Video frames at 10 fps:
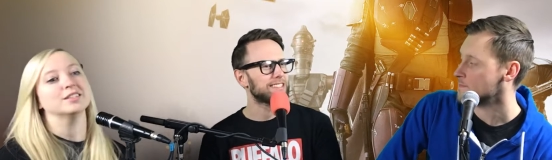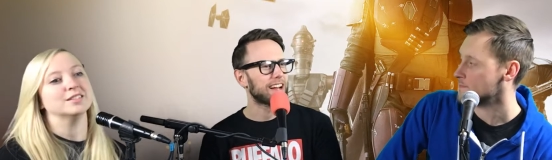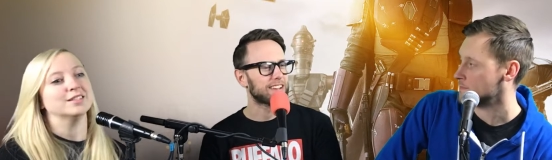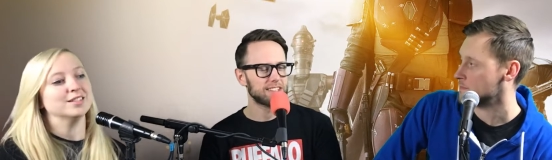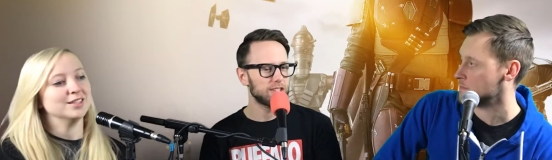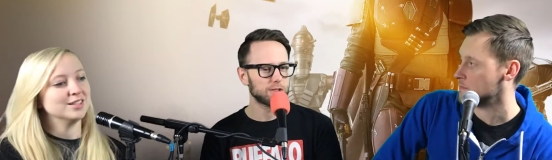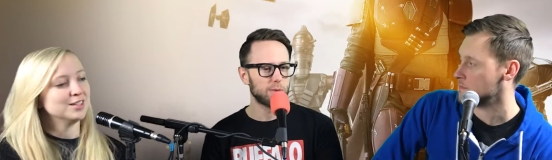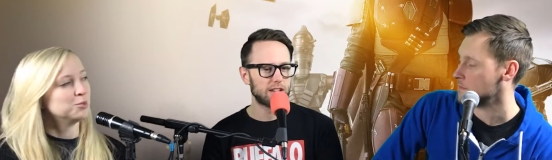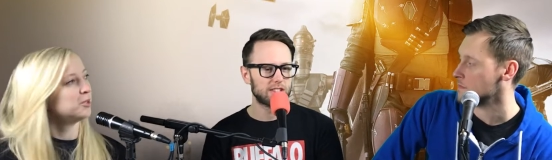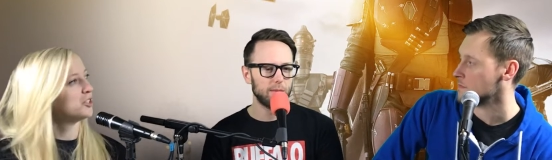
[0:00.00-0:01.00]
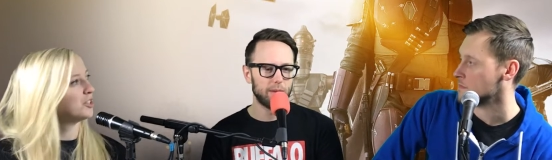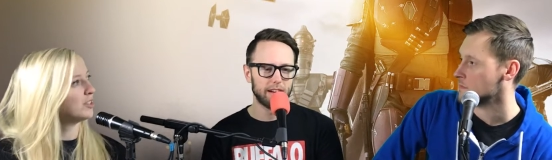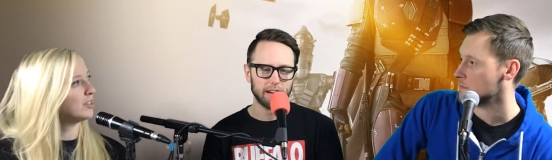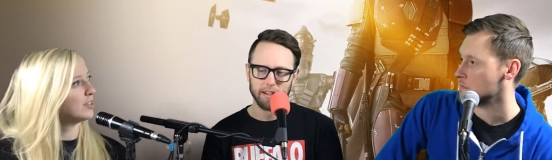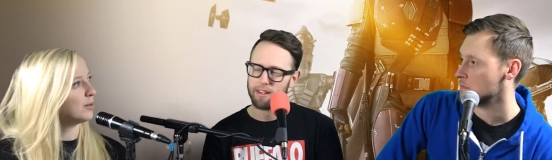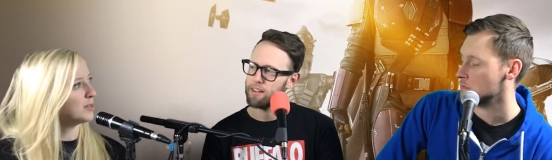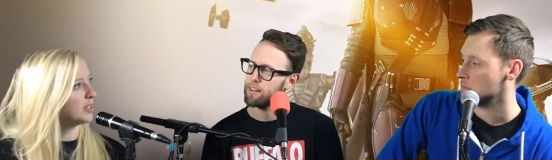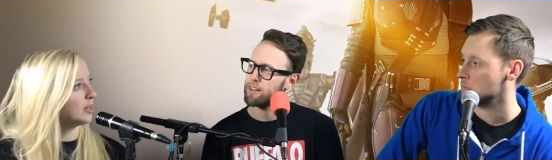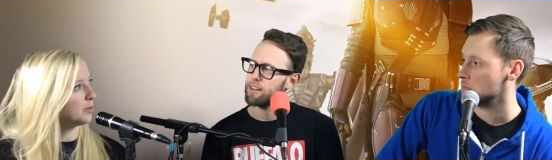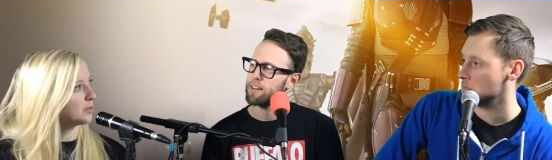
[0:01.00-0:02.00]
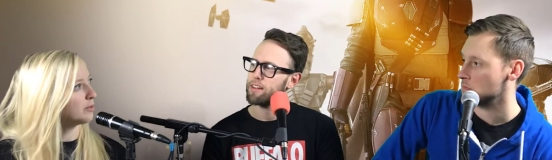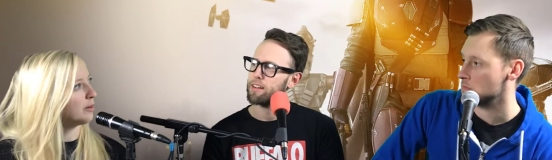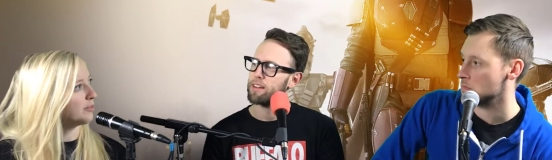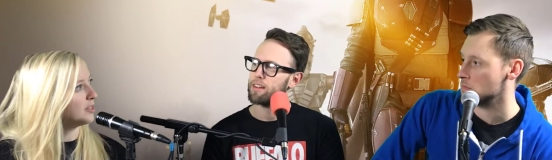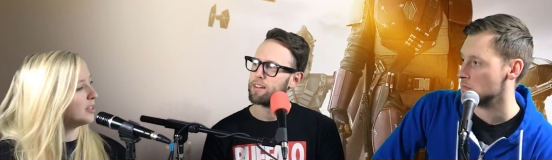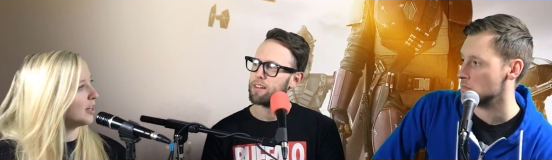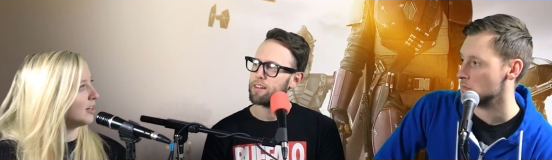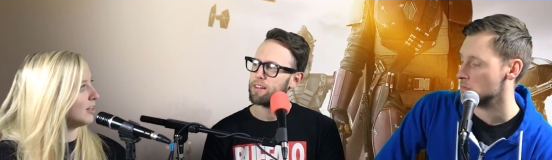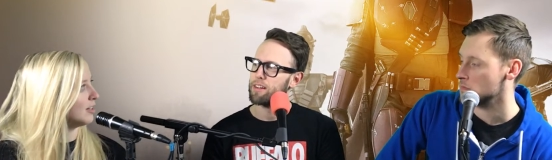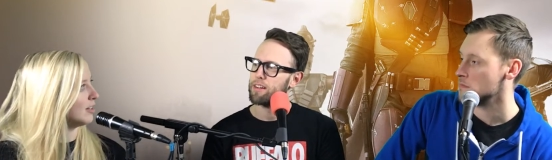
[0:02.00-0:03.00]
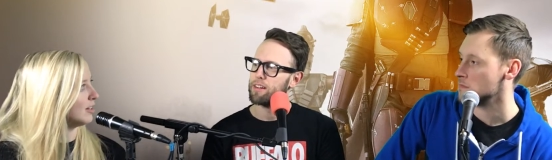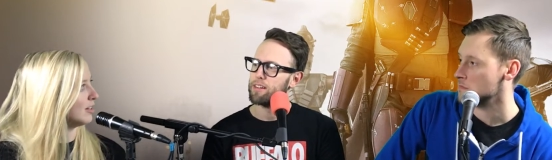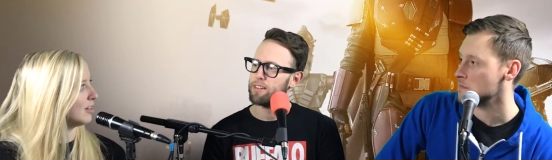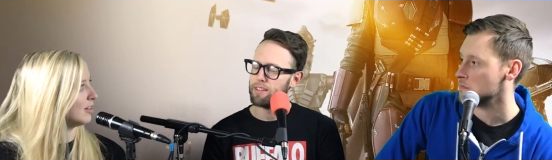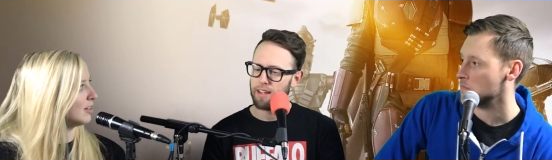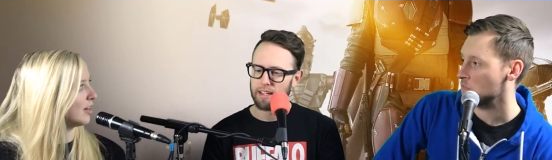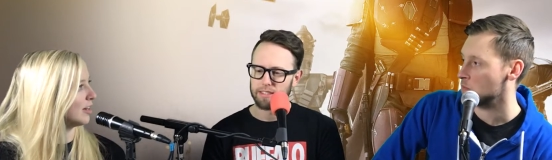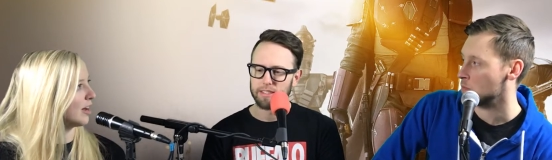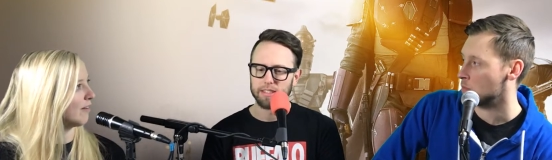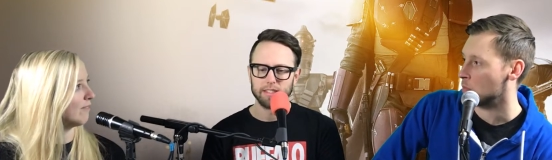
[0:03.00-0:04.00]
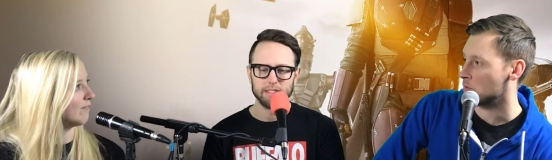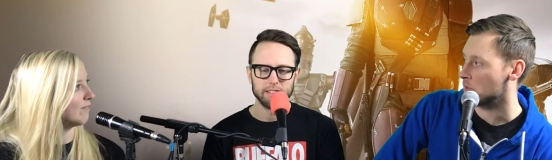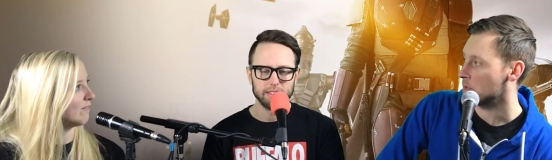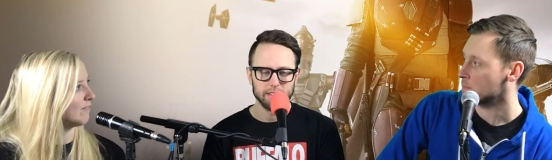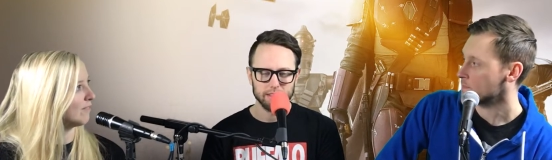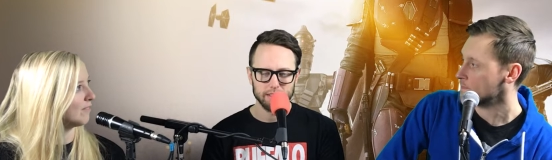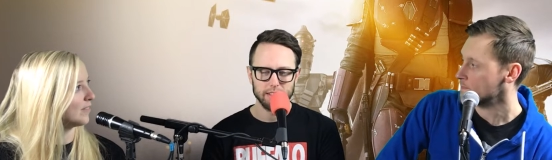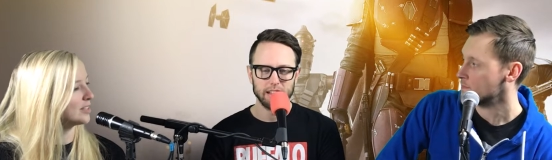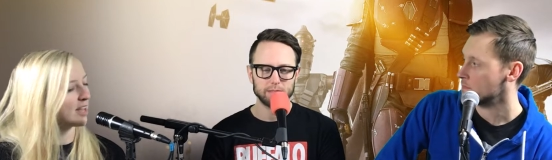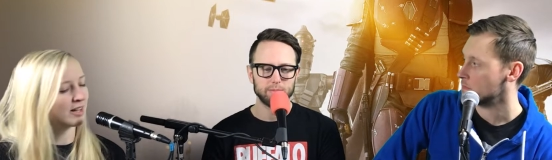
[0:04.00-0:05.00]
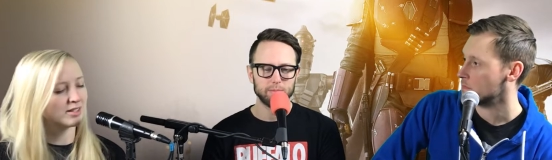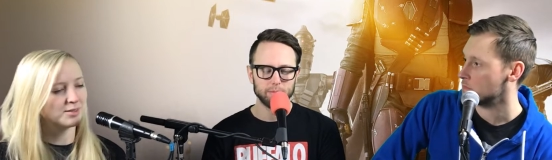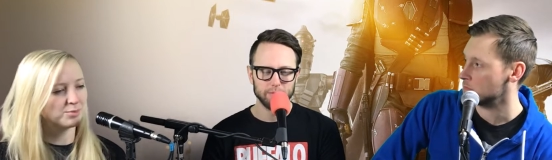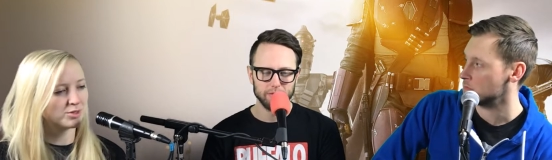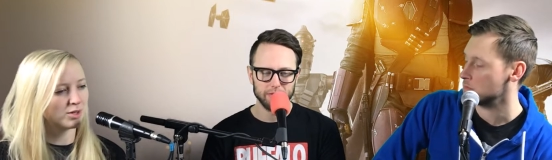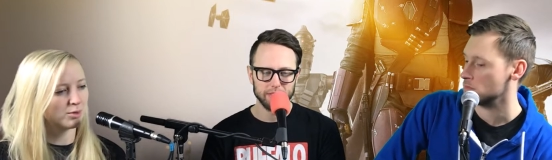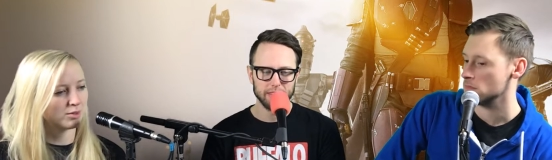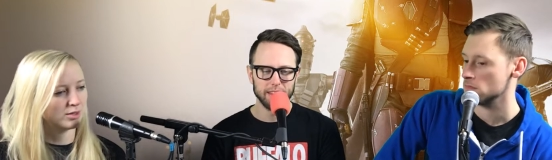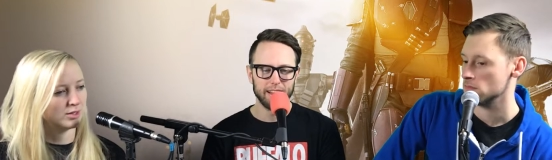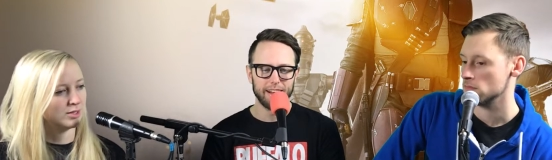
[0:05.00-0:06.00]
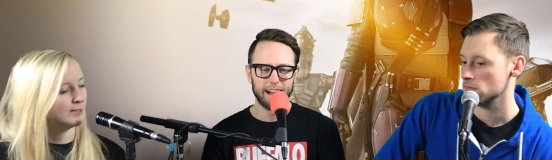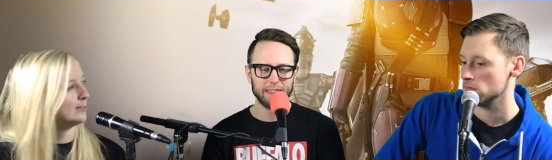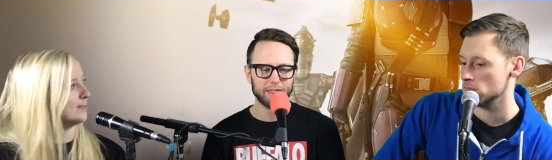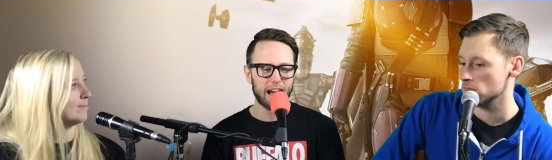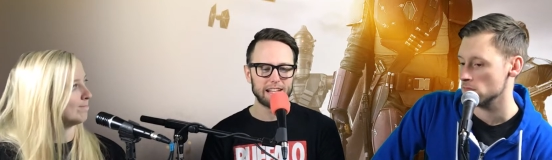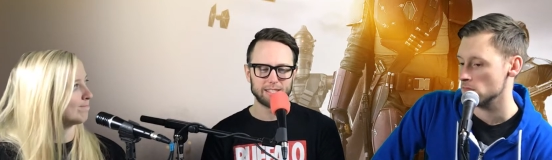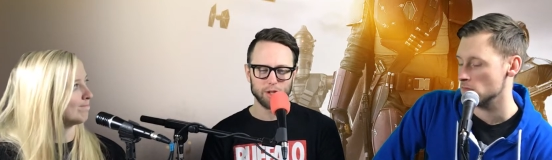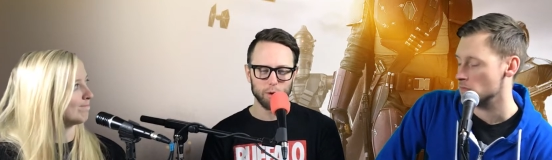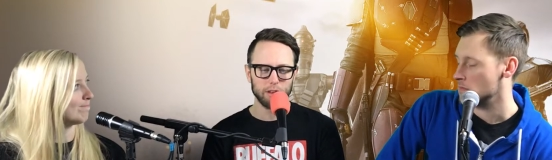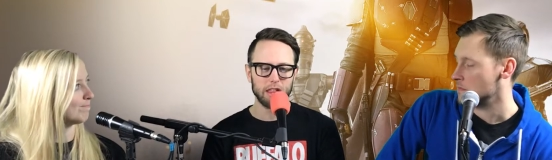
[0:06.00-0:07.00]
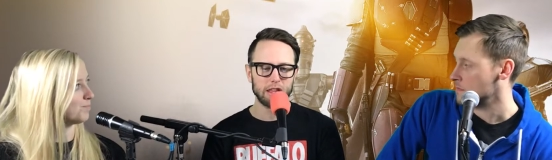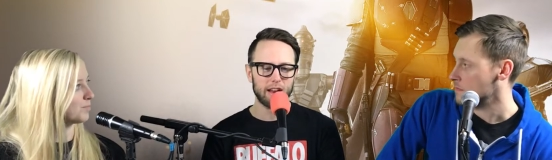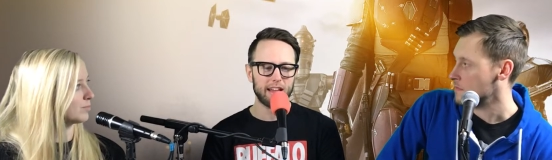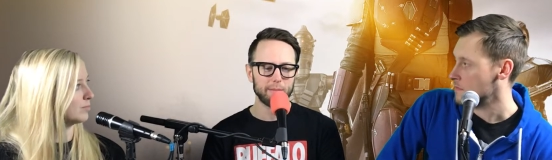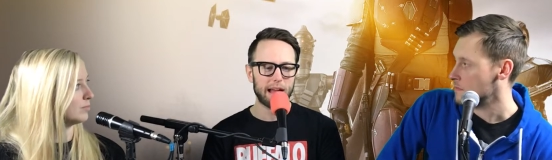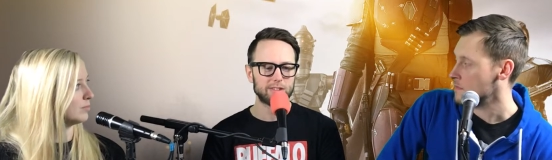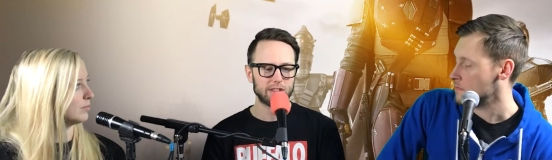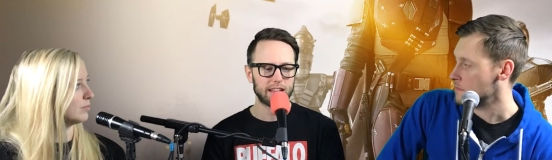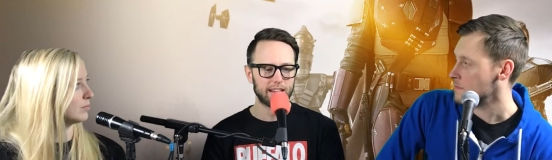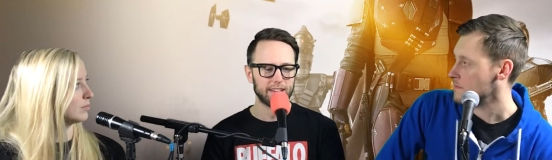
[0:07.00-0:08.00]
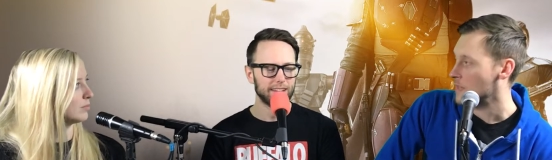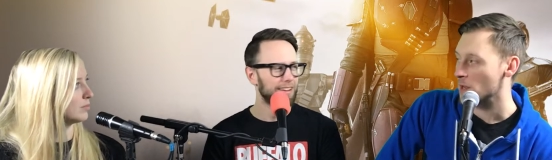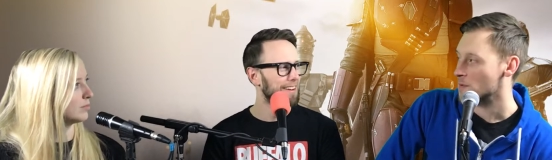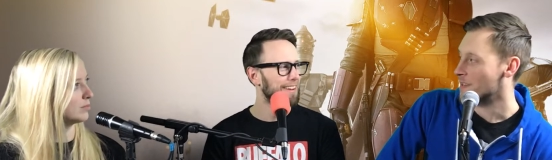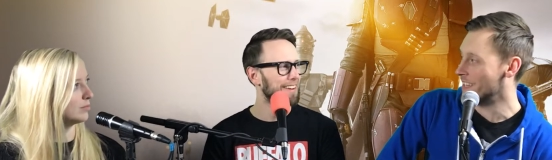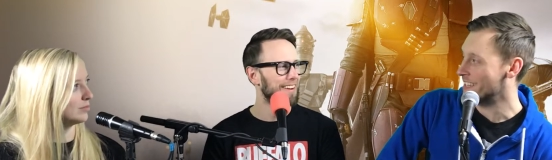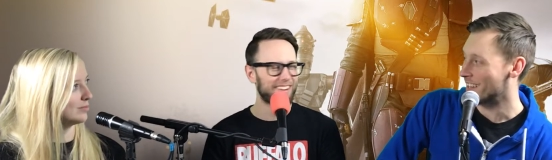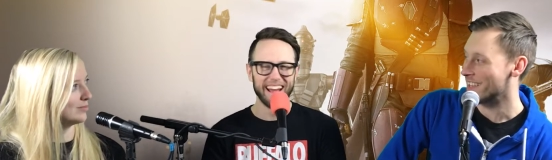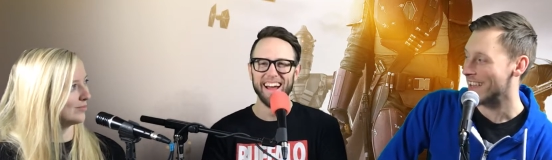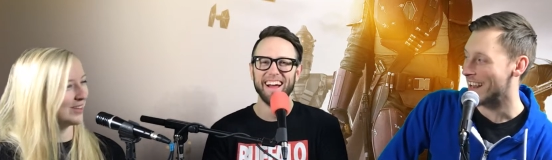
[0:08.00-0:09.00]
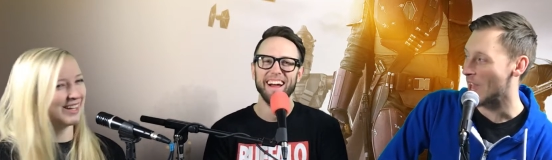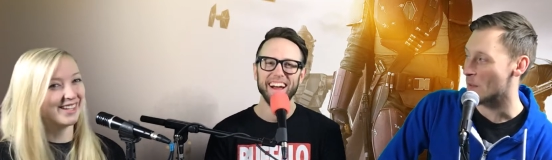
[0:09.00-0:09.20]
Speaker 1: a sec, because I just watched Empire. Tom said that was a reference, yeah. Mm-hmm.
Speaker 2: Yes. Boba Fett.
Speaker 1: Yes. Exactly. So
Speaker 2: I totally thought I imagined it. No. Okay.
Speaker 1: It